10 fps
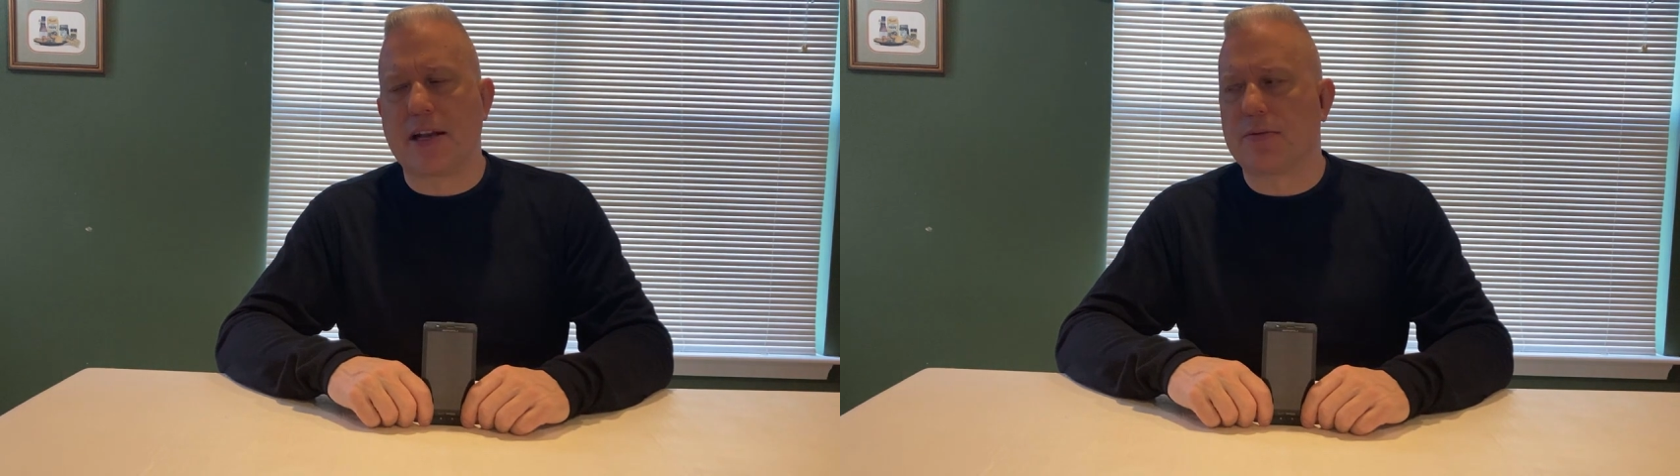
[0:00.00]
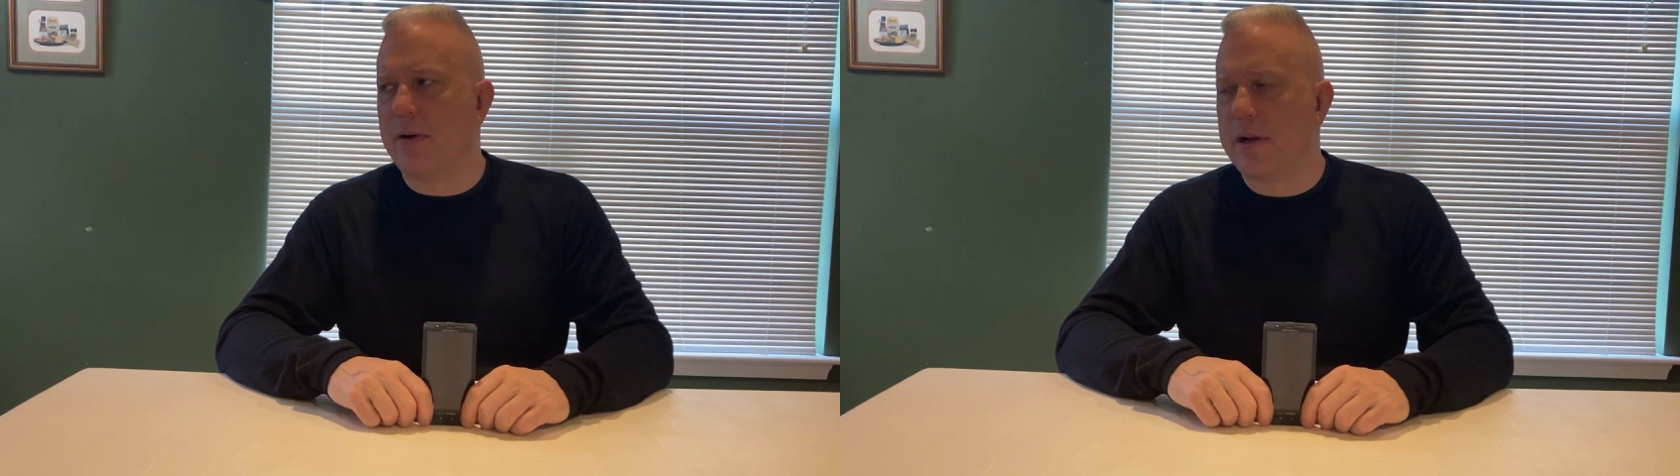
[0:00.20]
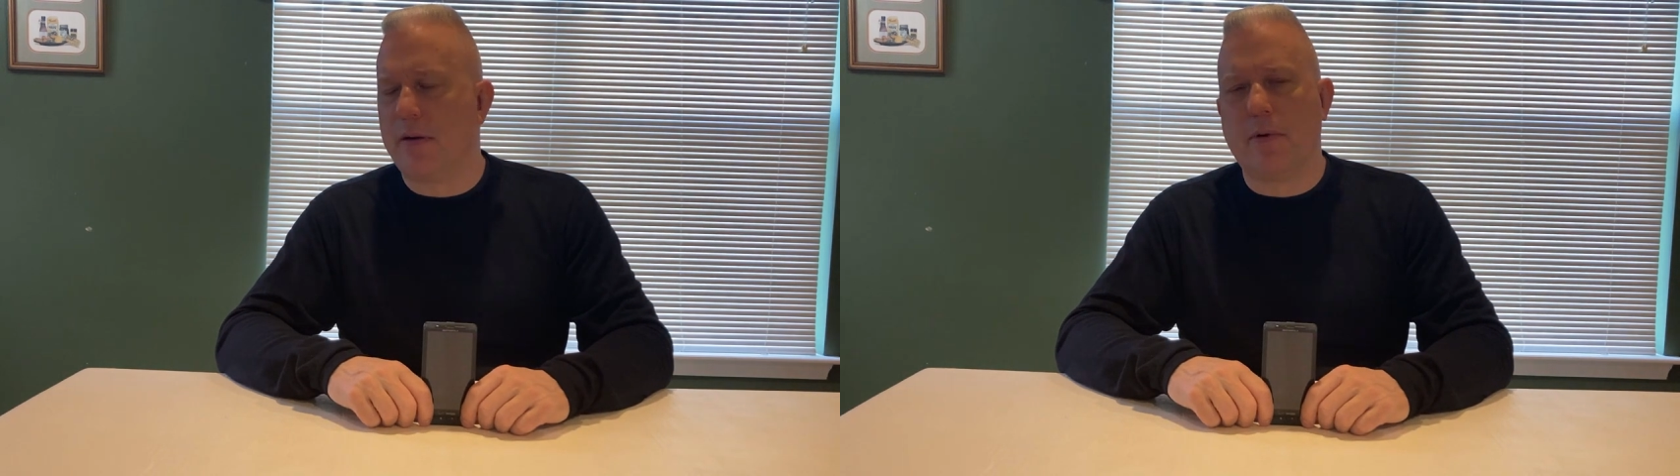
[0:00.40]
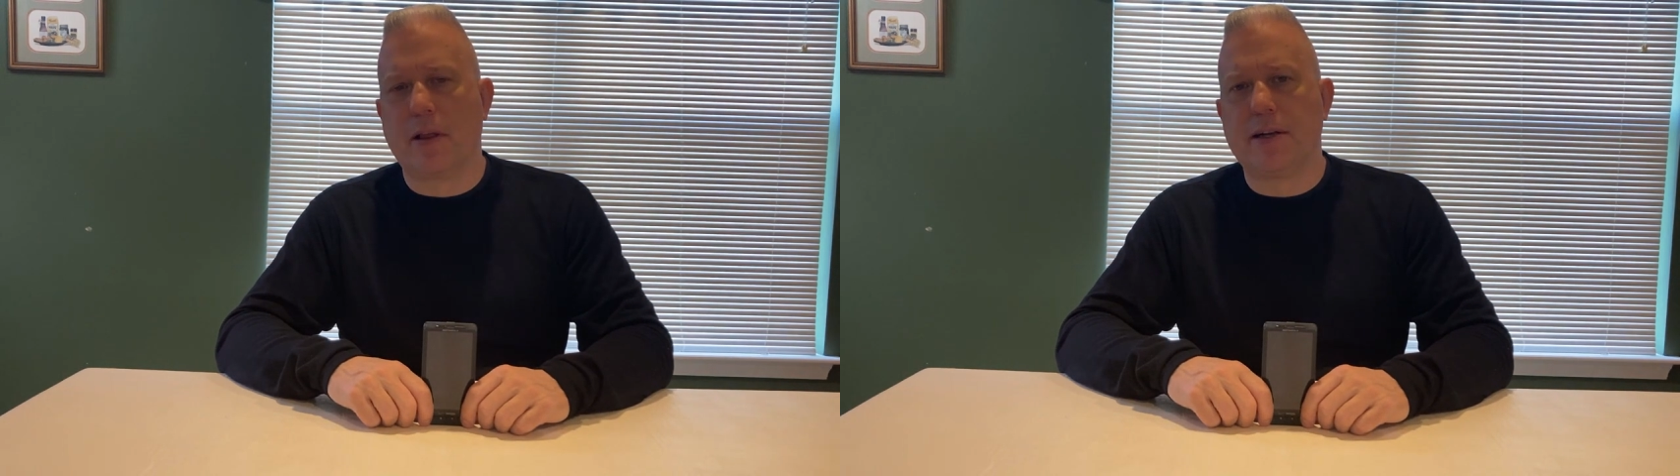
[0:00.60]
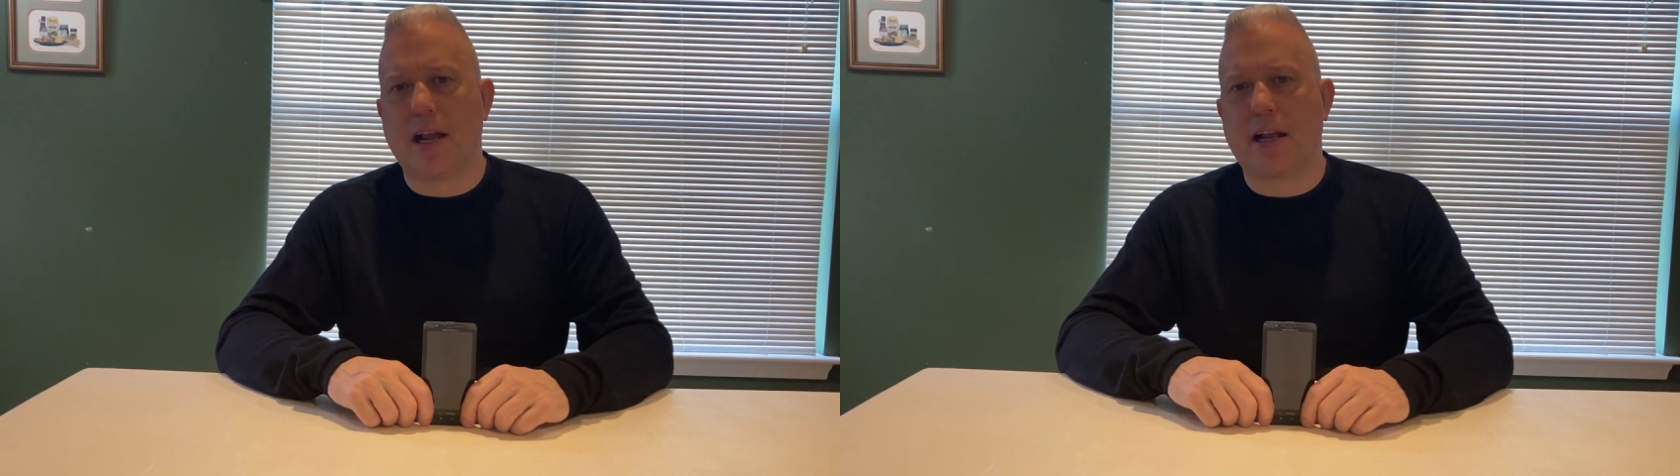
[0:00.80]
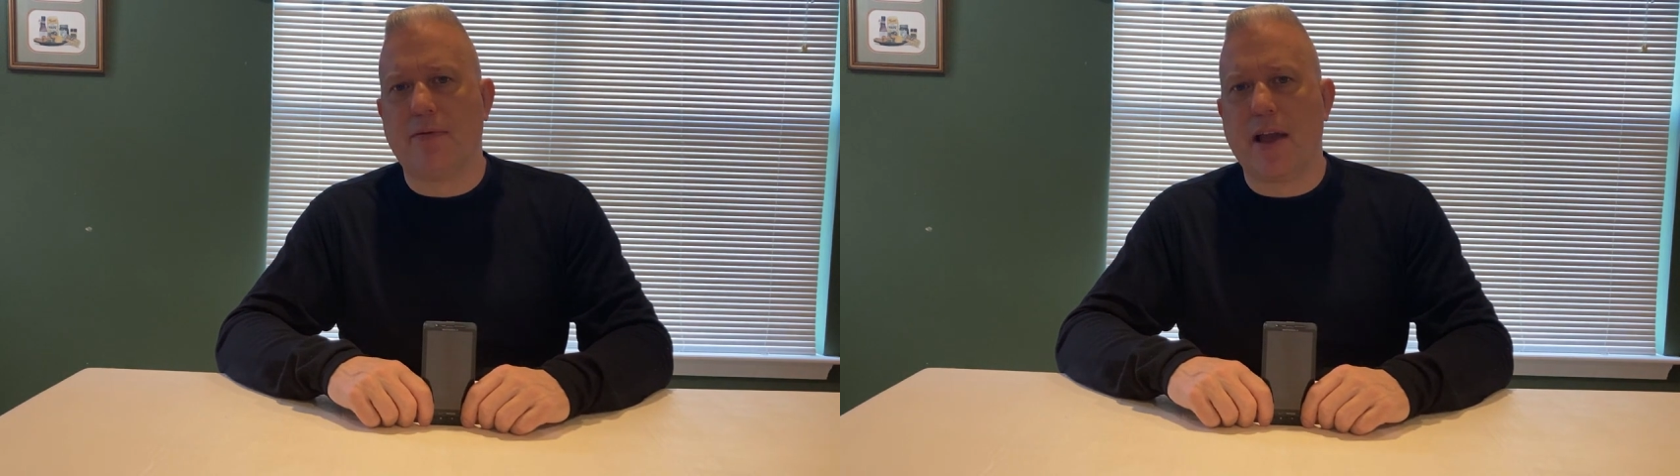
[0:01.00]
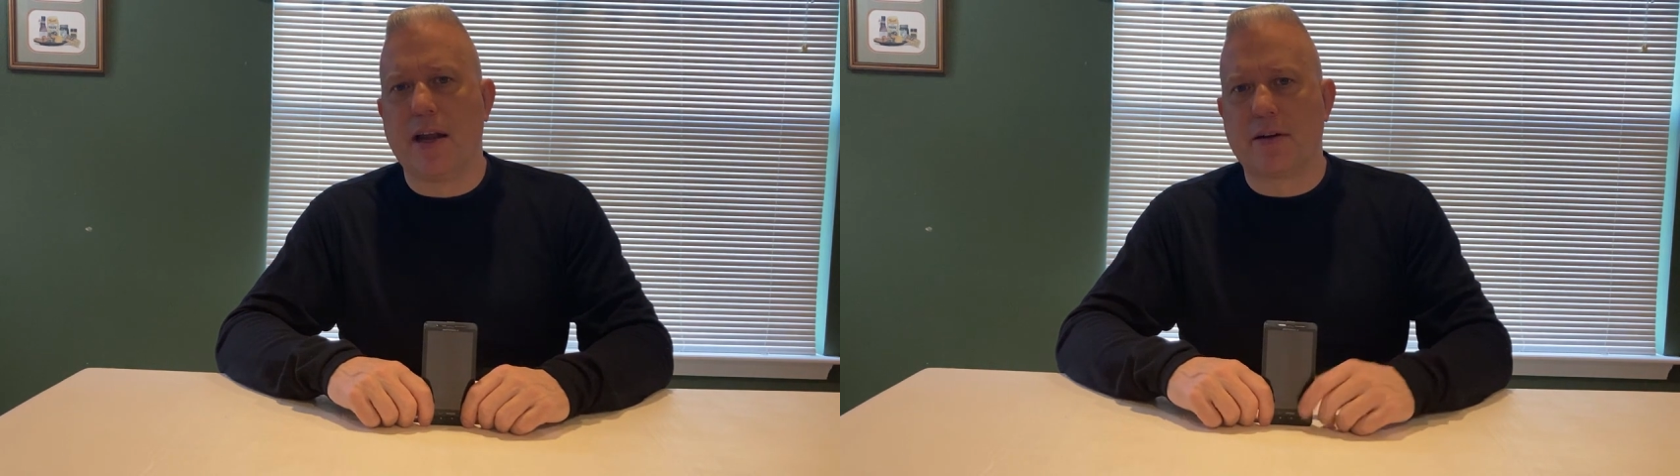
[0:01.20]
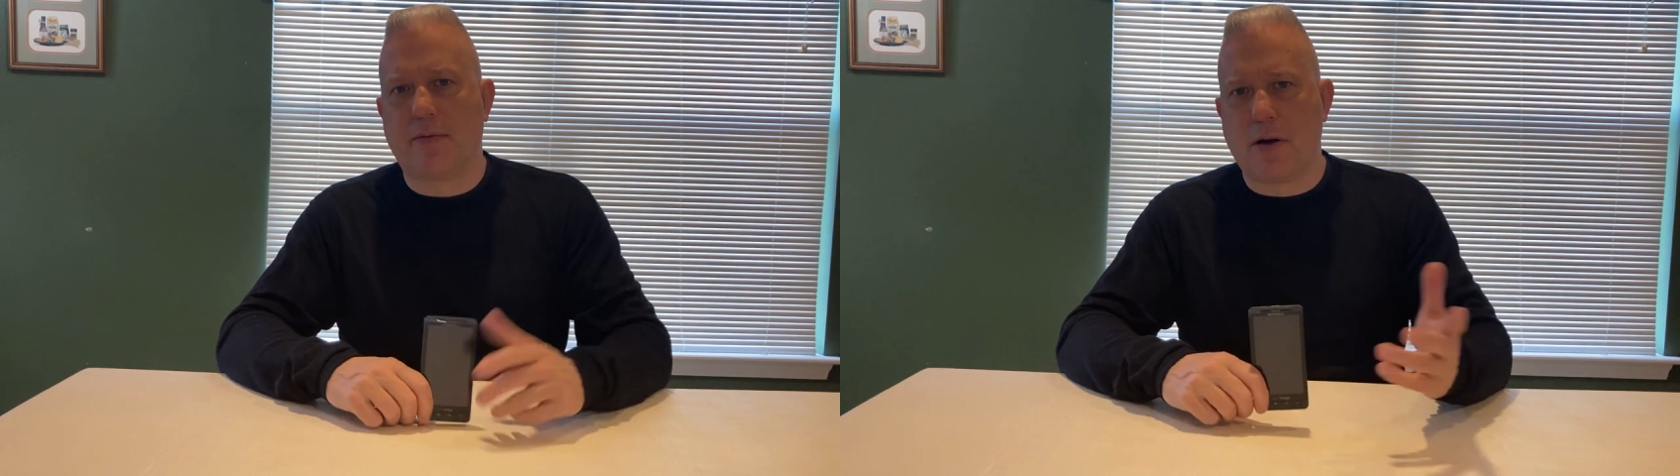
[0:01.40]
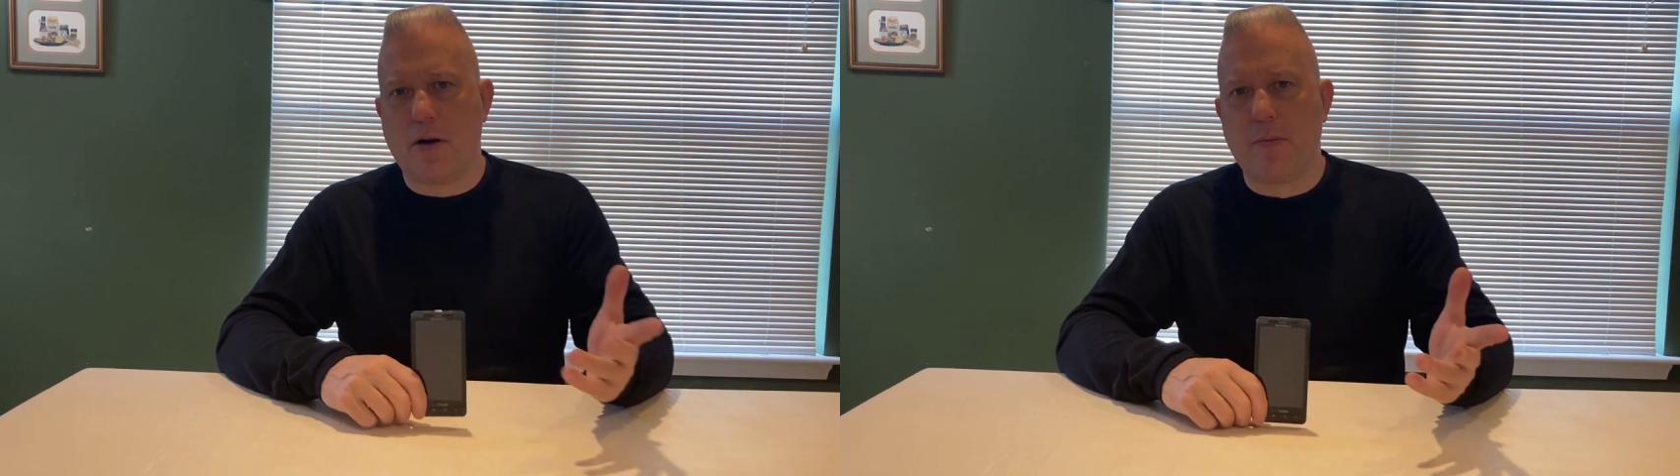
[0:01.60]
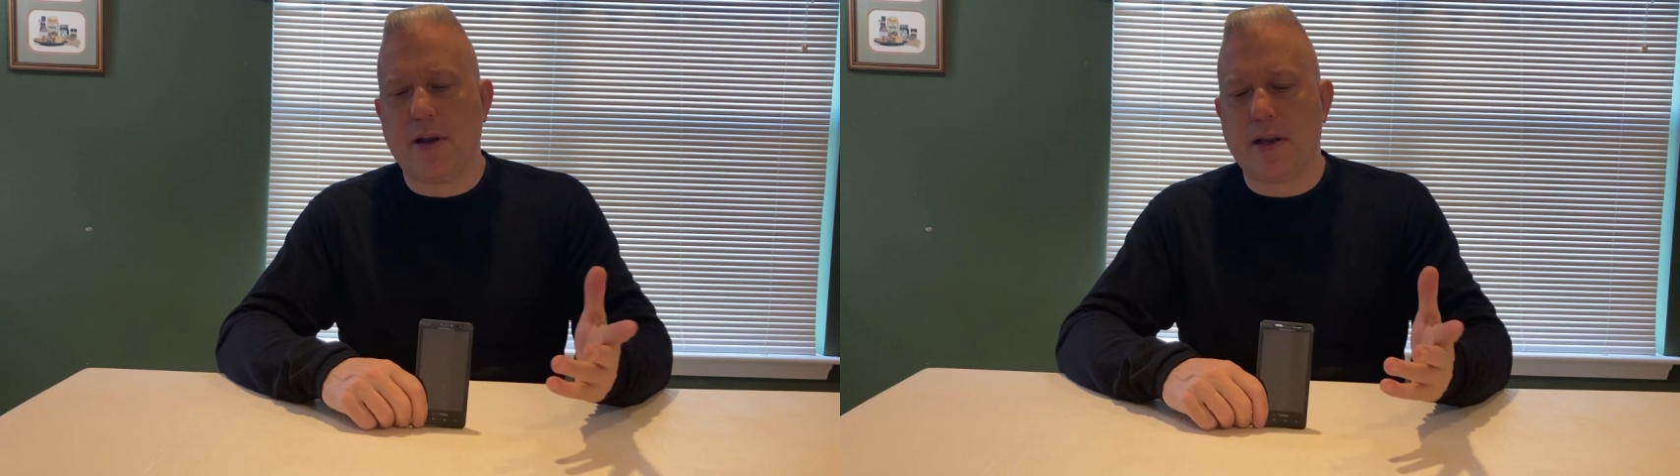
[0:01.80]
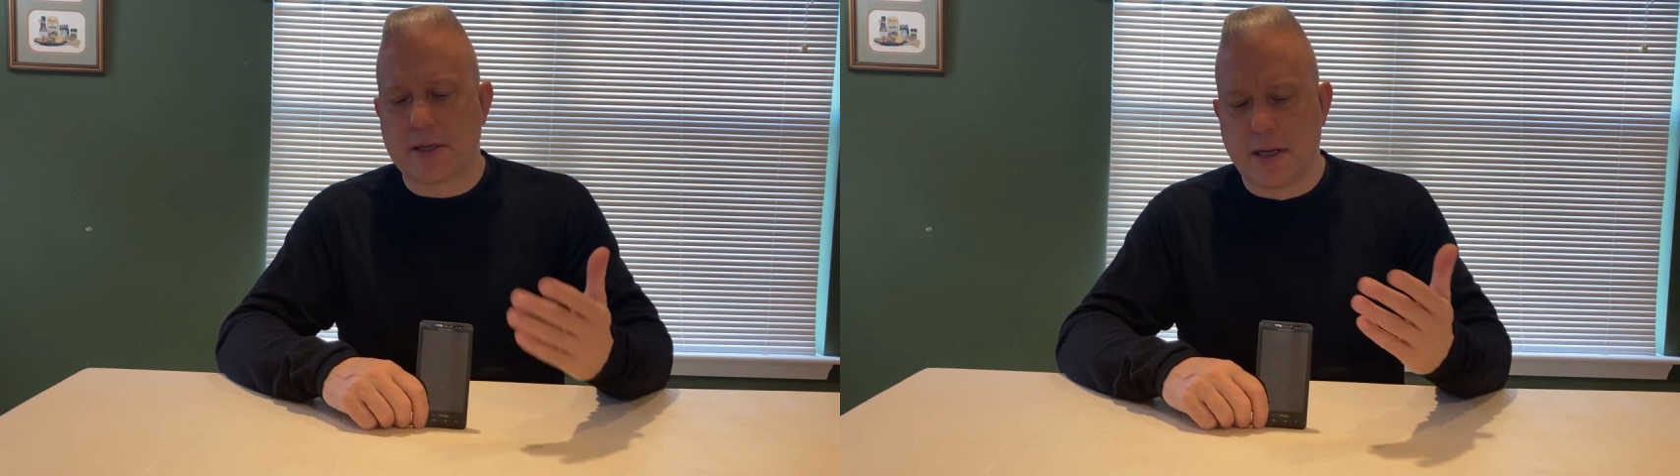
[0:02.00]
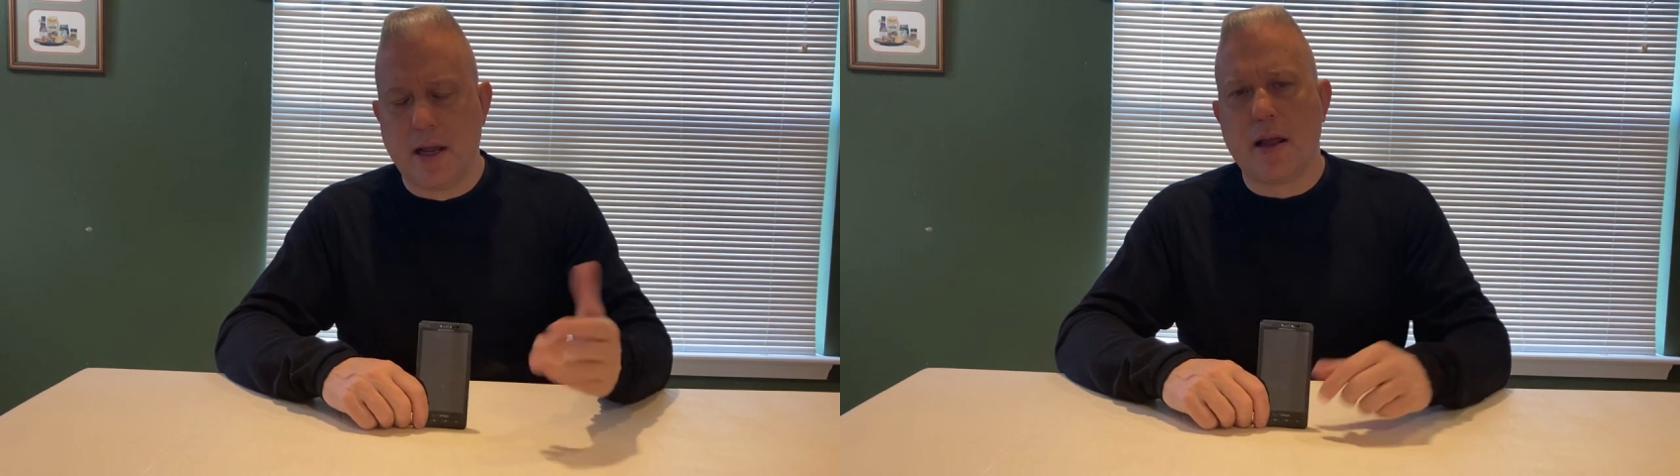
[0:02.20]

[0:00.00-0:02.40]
That's where you can really take advantage of their openness